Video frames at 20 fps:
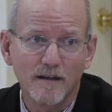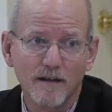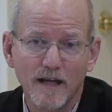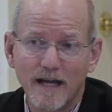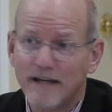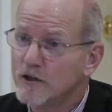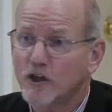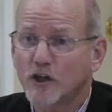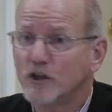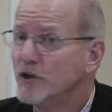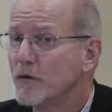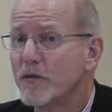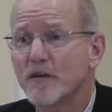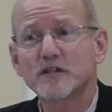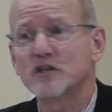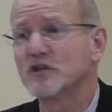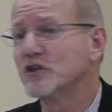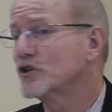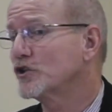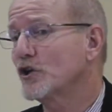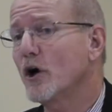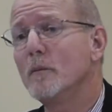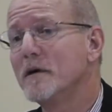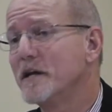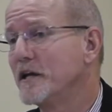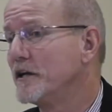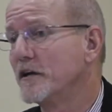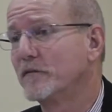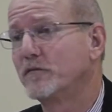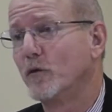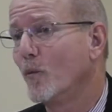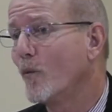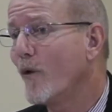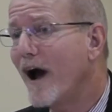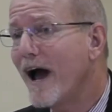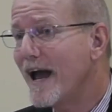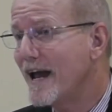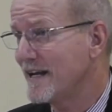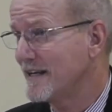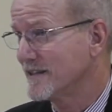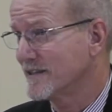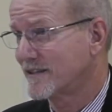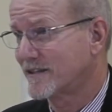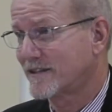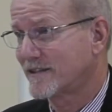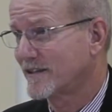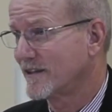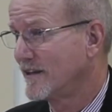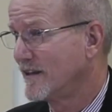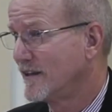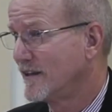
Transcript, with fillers: And you can do this in so many different ways.